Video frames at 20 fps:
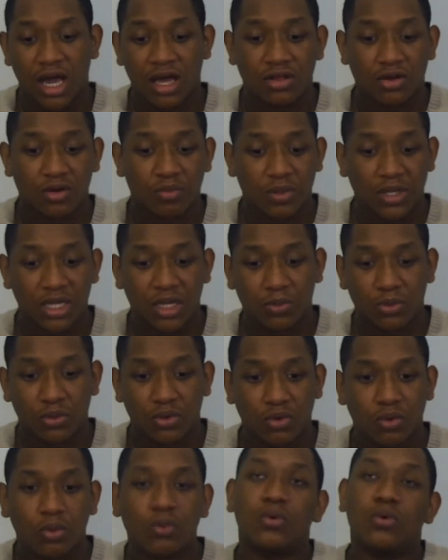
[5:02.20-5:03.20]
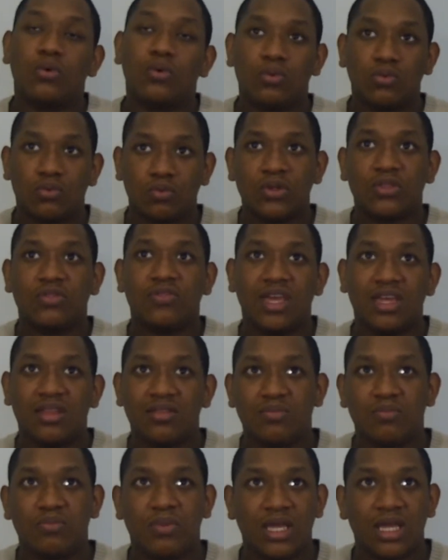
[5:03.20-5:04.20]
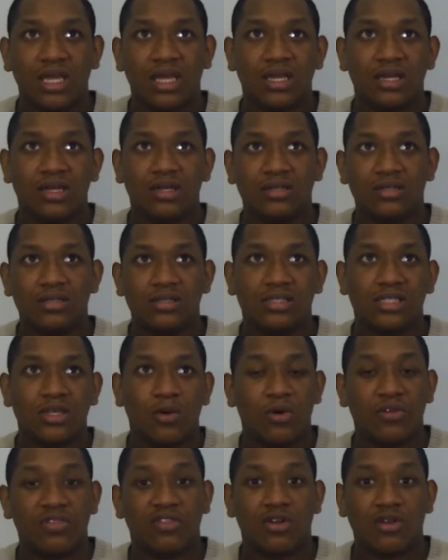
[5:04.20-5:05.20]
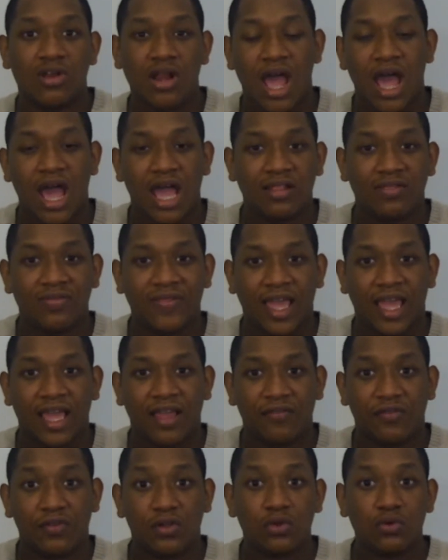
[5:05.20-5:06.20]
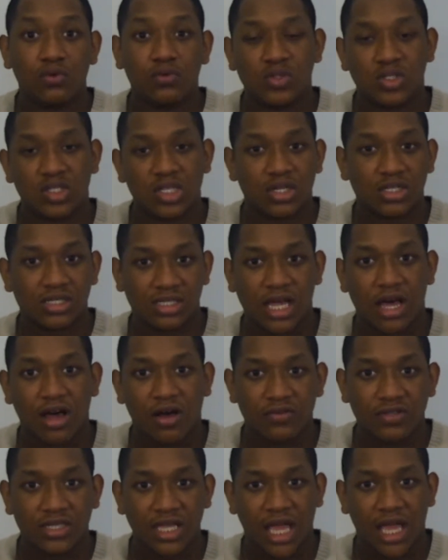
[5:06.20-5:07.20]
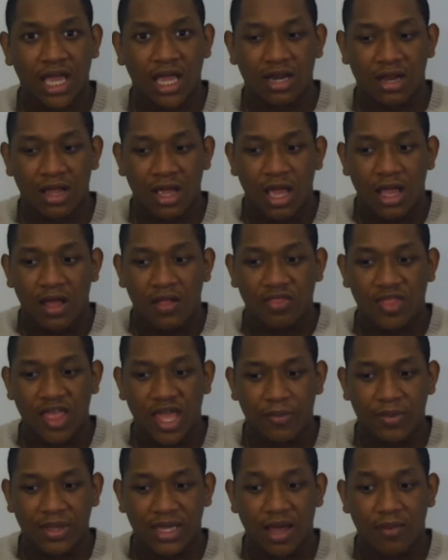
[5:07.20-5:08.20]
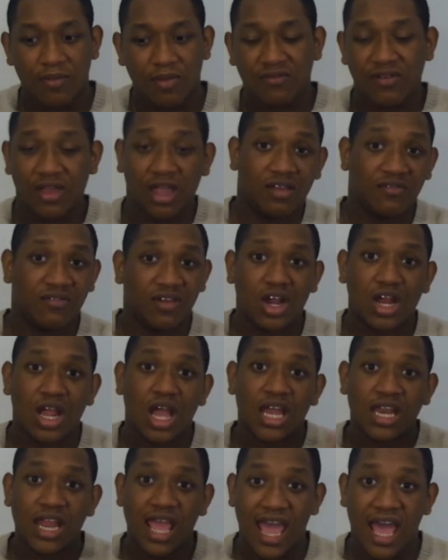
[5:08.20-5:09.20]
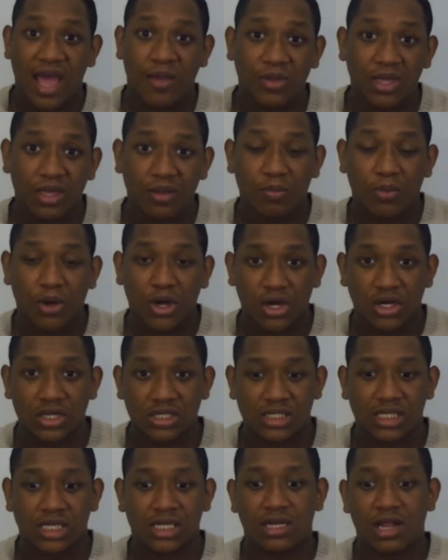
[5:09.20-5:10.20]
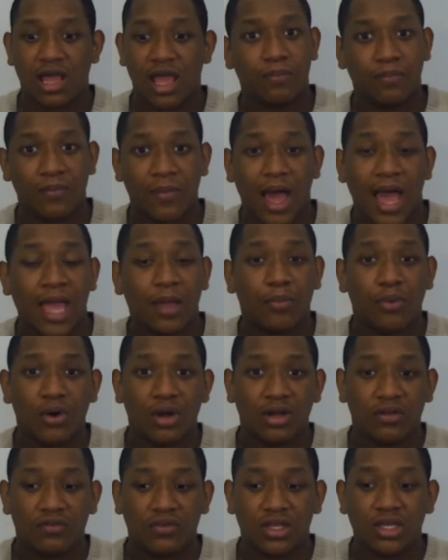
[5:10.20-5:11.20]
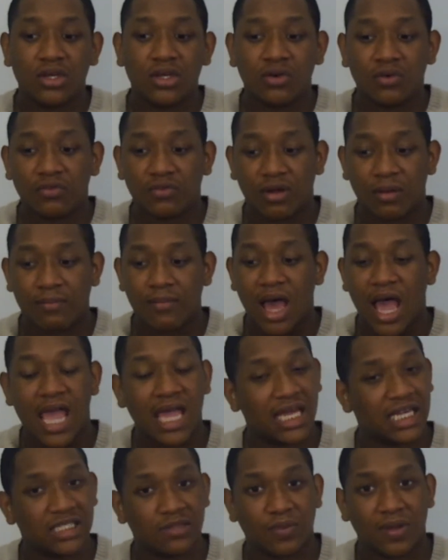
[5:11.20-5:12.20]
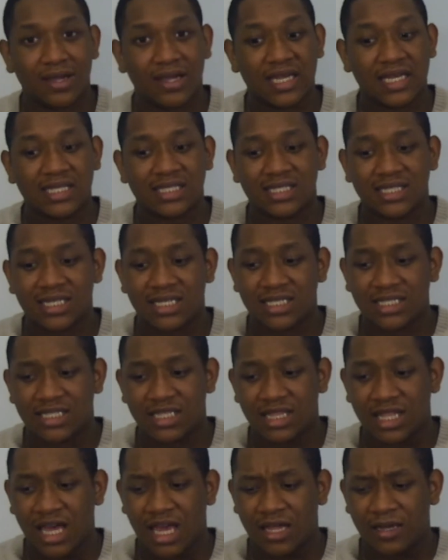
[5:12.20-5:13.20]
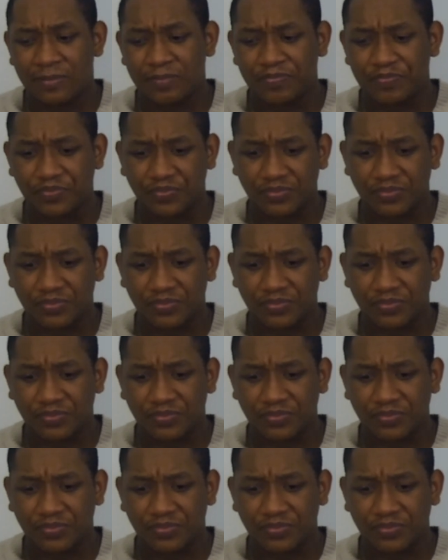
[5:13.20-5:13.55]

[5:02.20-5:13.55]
other people, within being someone they're not, they lose themselves and they become a very, very unhappy person. My point of view from my experience is that